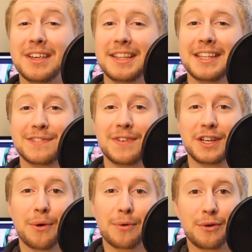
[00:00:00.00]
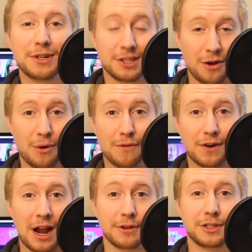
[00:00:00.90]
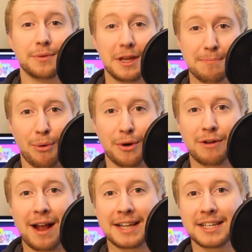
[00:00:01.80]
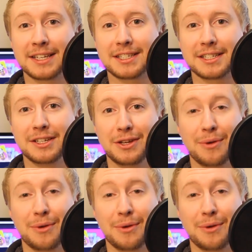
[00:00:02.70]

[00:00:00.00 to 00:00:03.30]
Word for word: In this video, we're going to go over how to import your assets,